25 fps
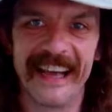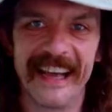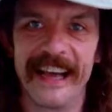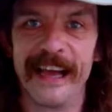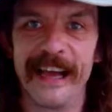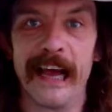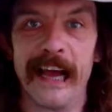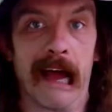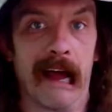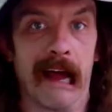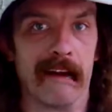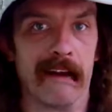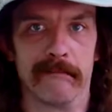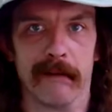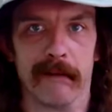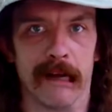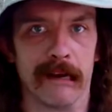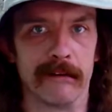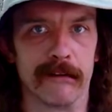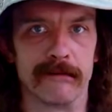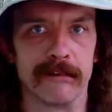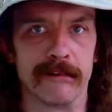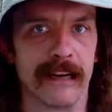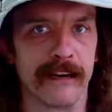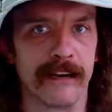I don't. I don't.
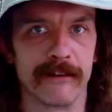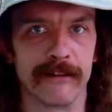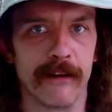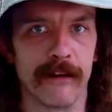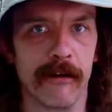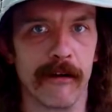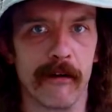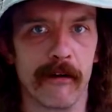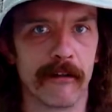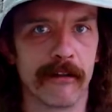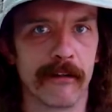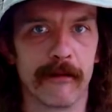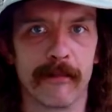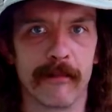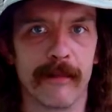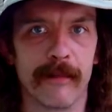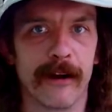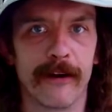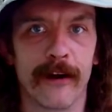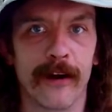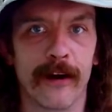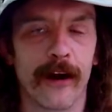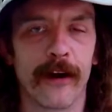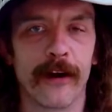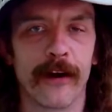I don't know. Are there are,
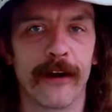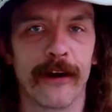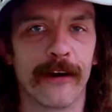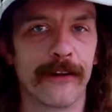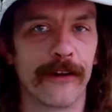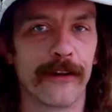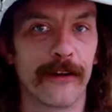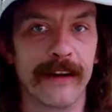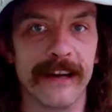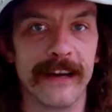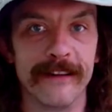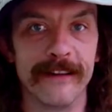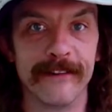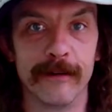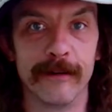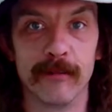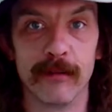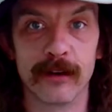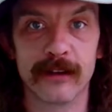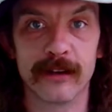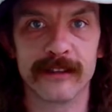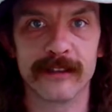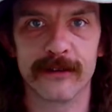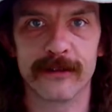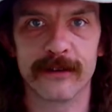are, are there even
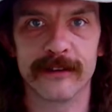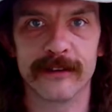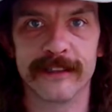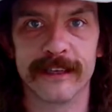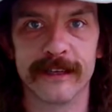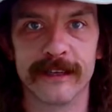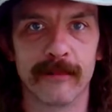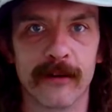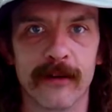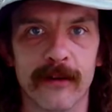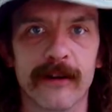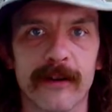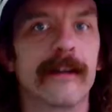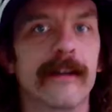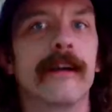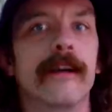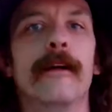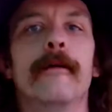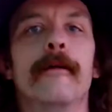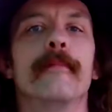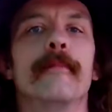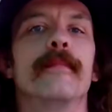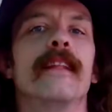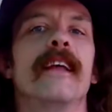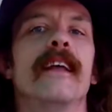bookstores anymore?
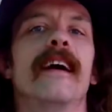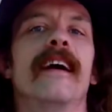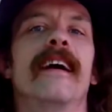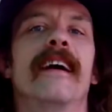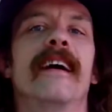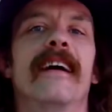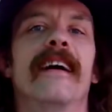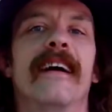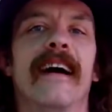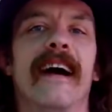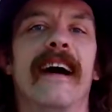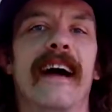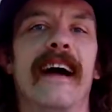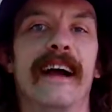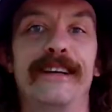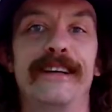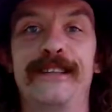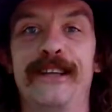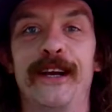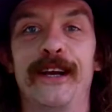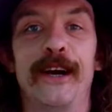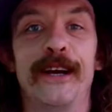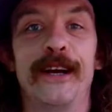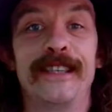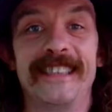I
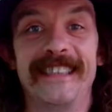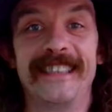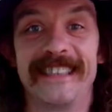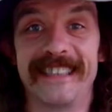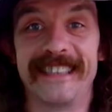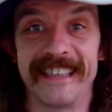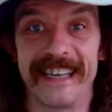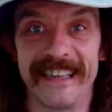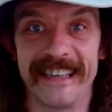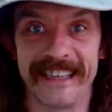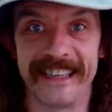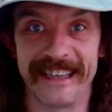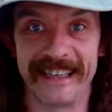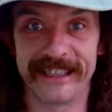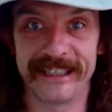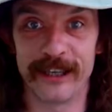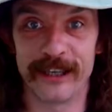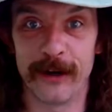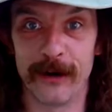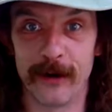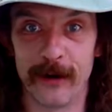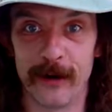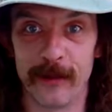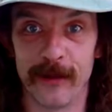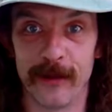shouldn't say that. That's a
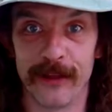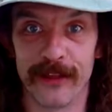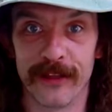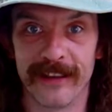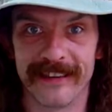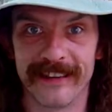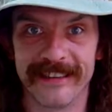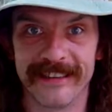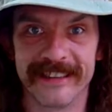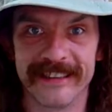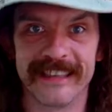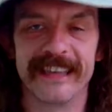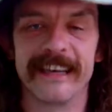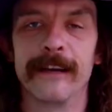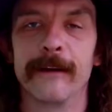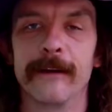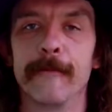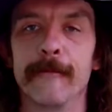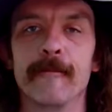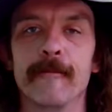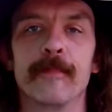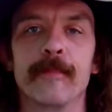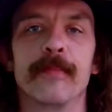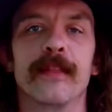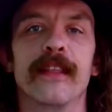horrible thing to say.
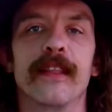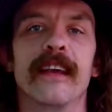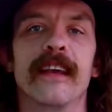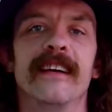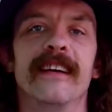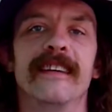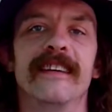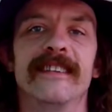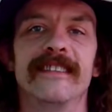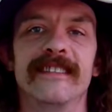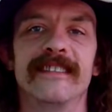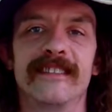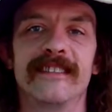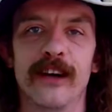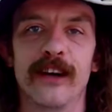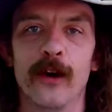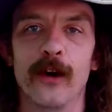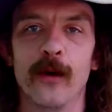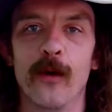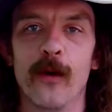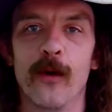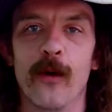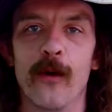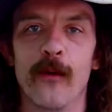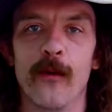So
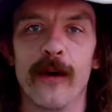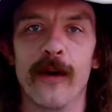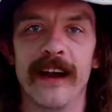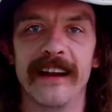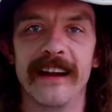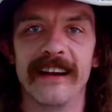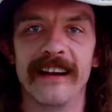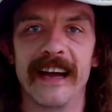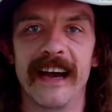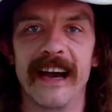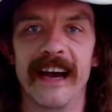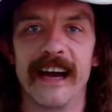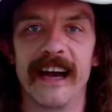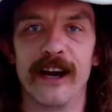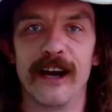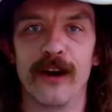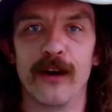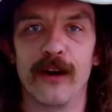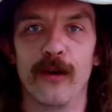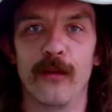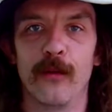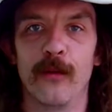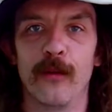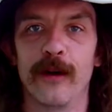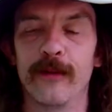when uh,
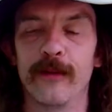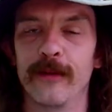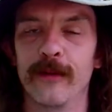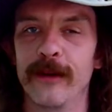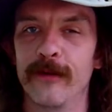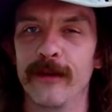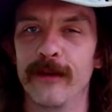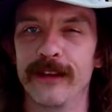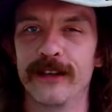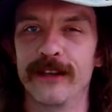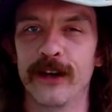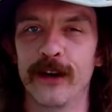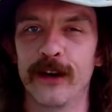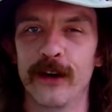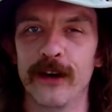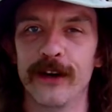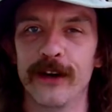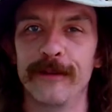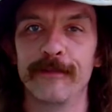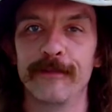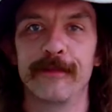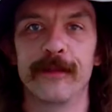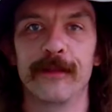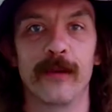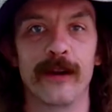when we return,
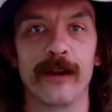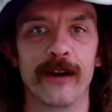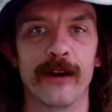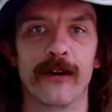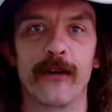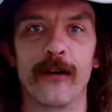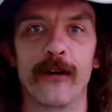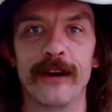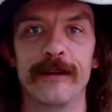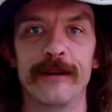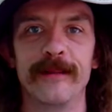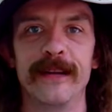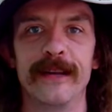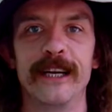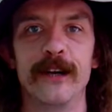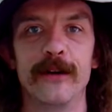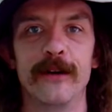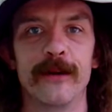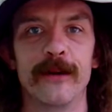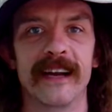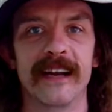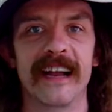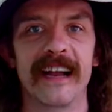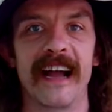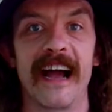we are going to be
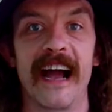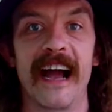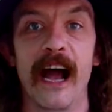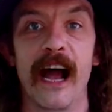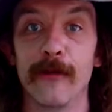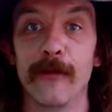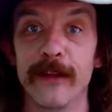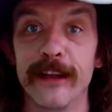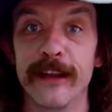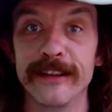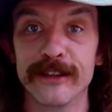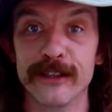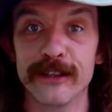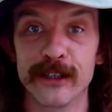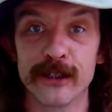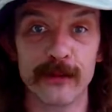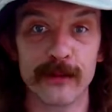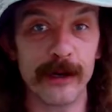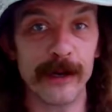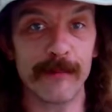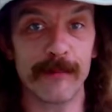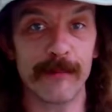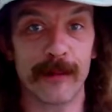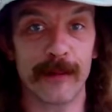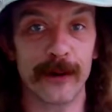doing uh, "How Late the Sweet
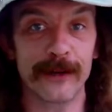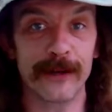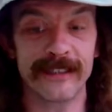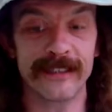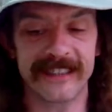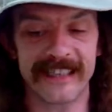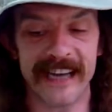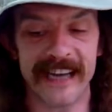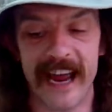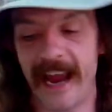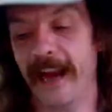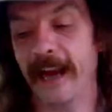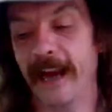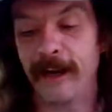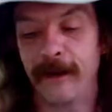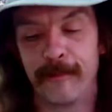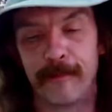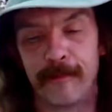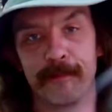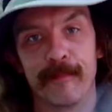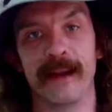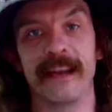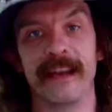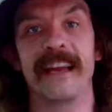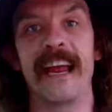Bird Sang"
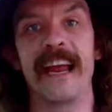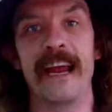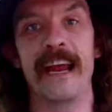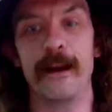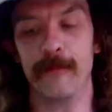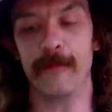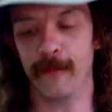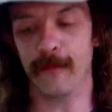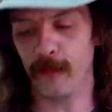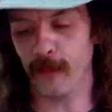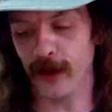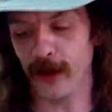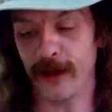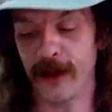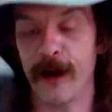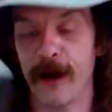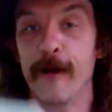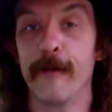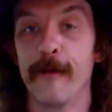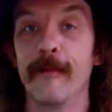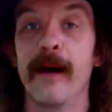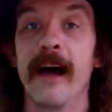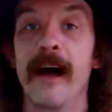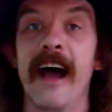by Kate Wilhelm.